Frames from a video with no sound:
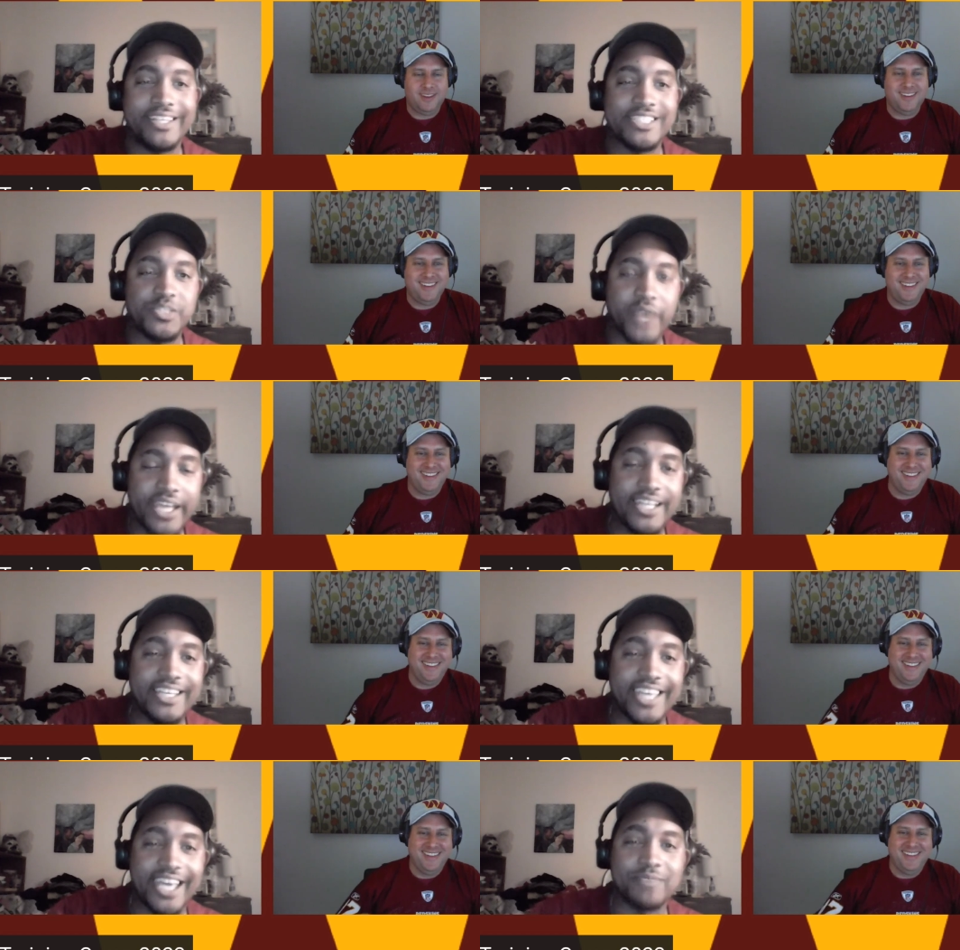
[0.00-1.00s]
Speaker 1: Training
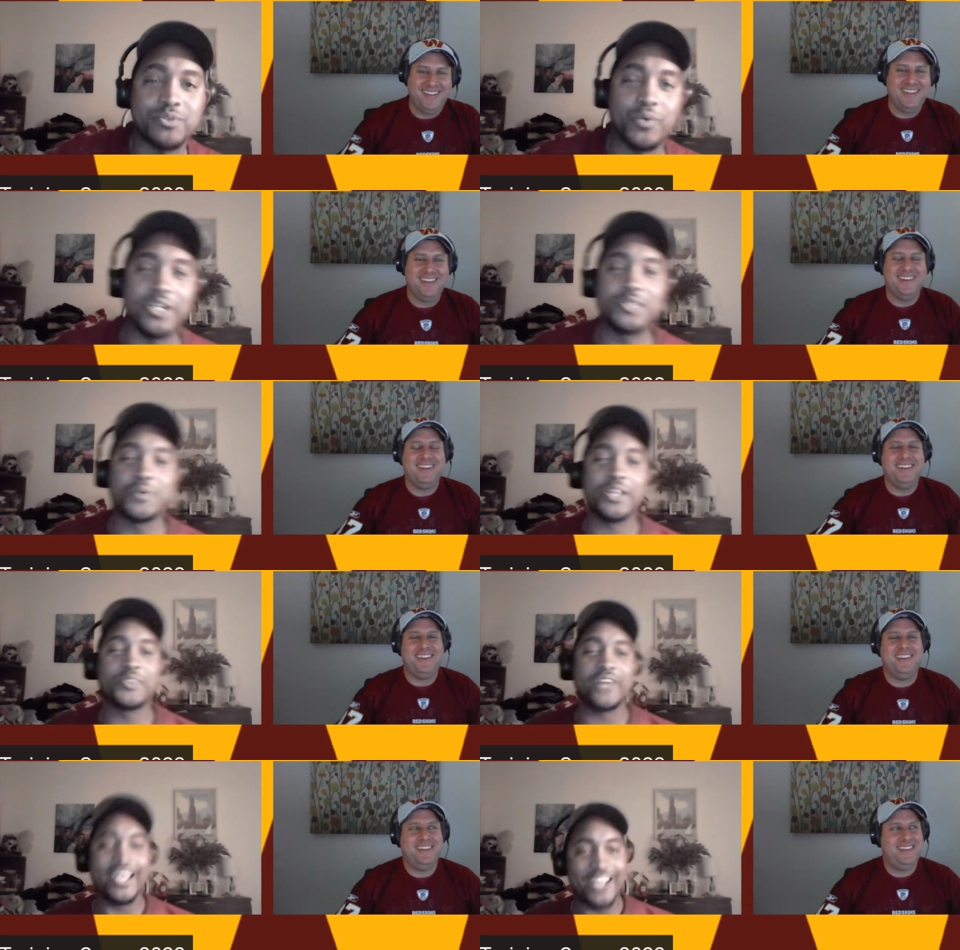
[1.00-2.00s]
camp
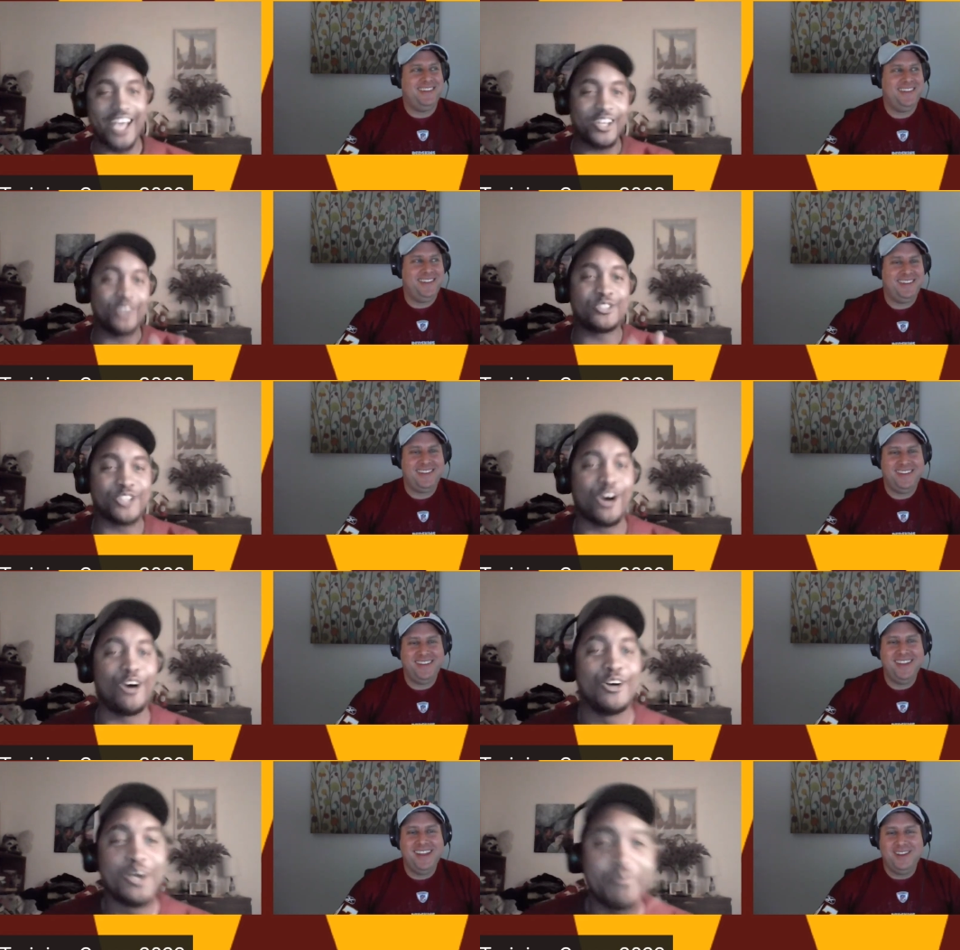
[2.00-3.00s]
2023. I know, I know you
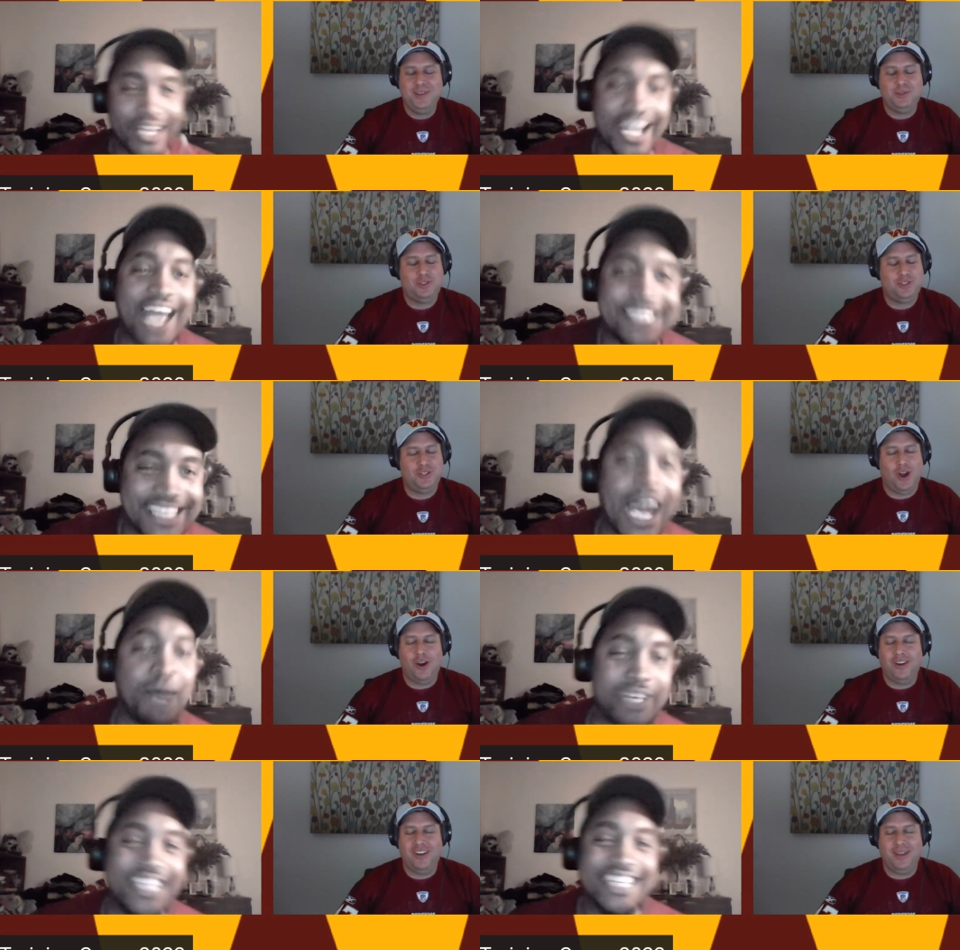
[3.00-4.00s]
saw my guy you Dyami.
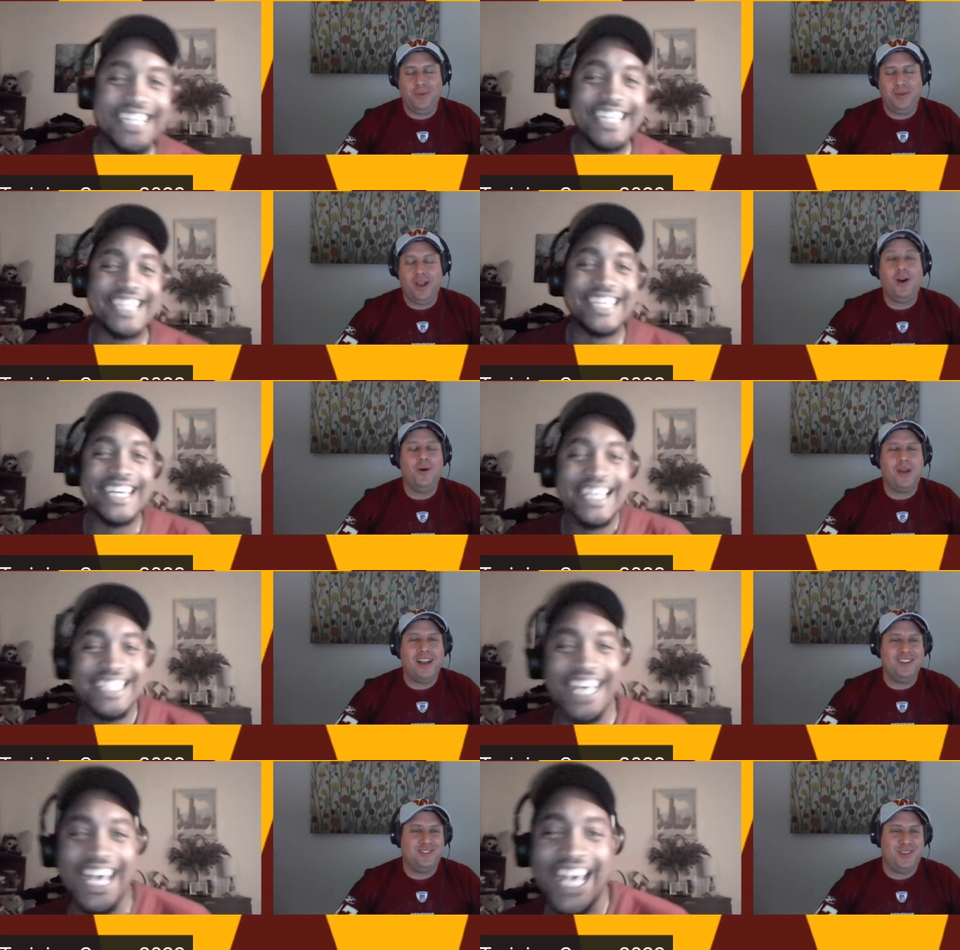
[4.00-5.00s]
Started
Speaker 2: it with
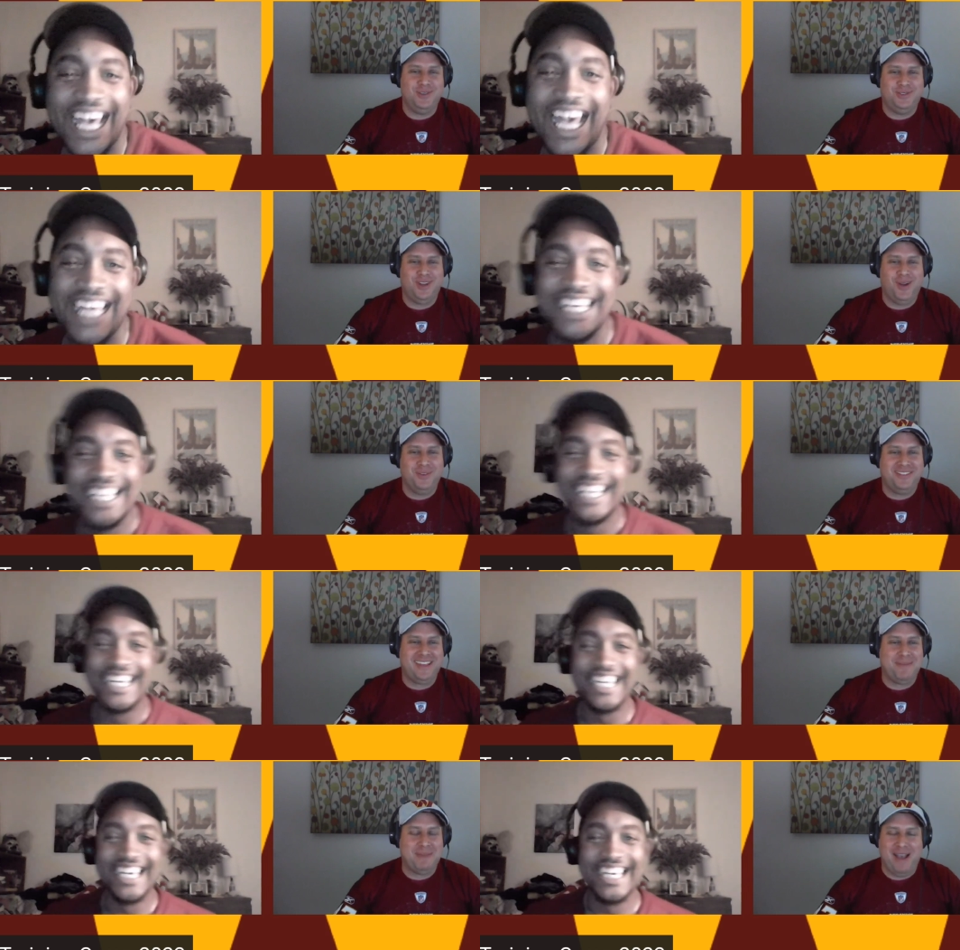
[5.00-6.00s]
oh, I just saw you start
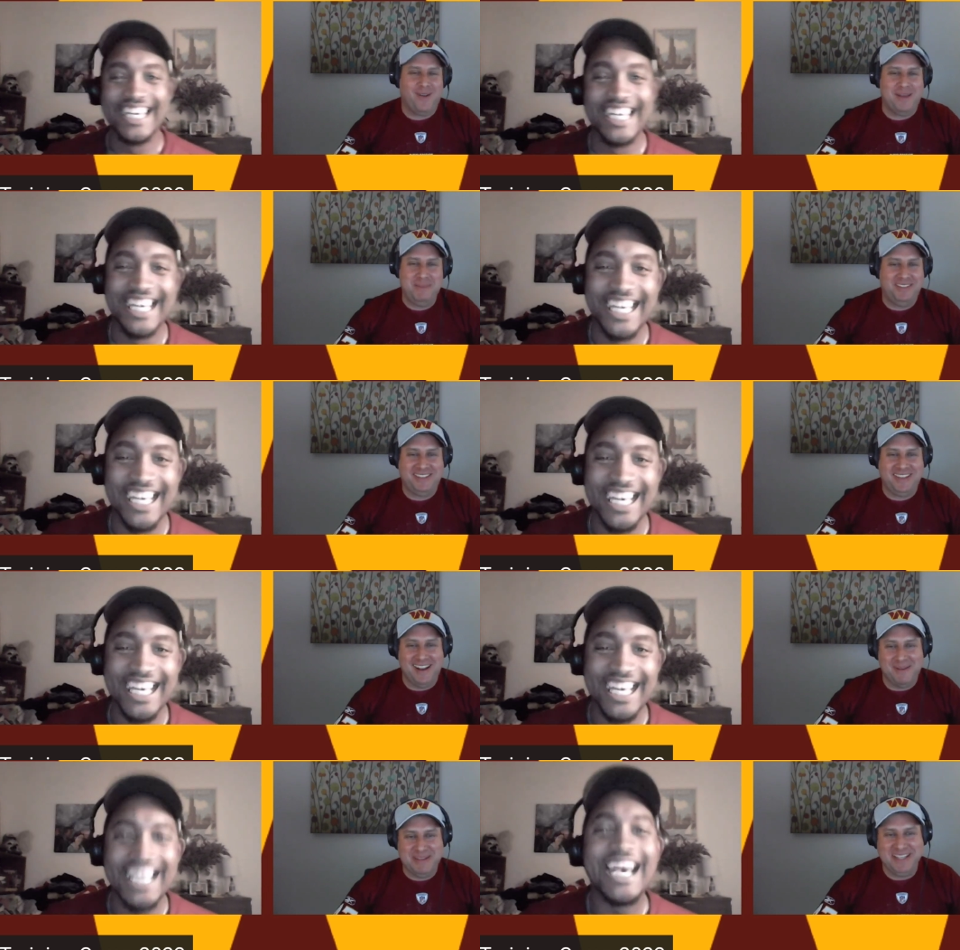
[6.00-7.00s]
with Sam Howell. I missed
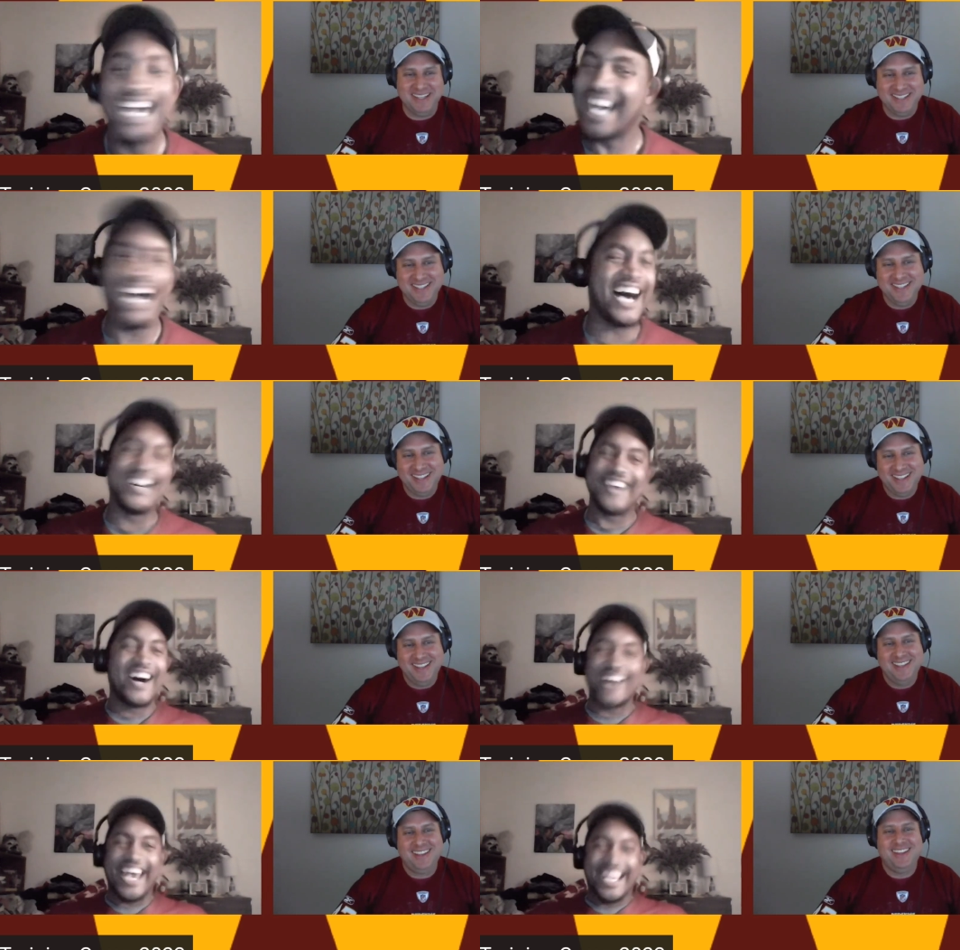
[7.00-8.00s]
Dyami.
Speaker 1: Oh,
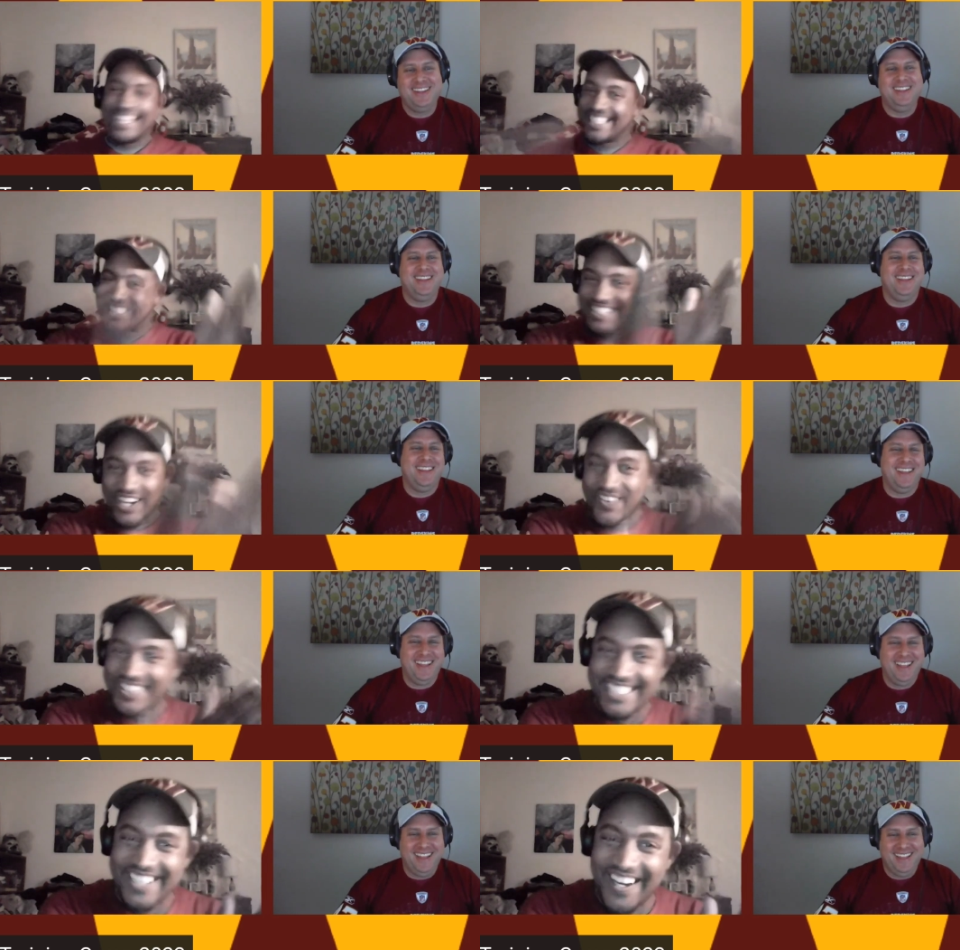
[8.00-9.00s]
oh, hey, start
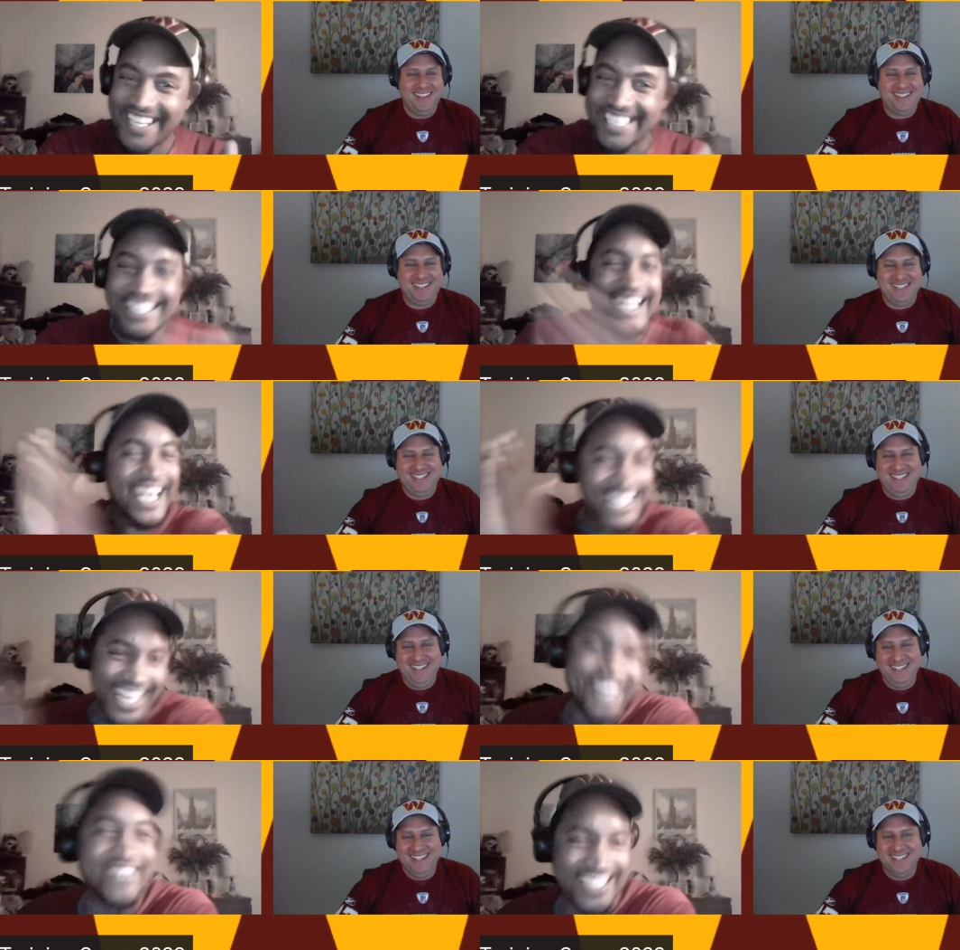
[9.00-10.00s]
with the Tar Heels and end with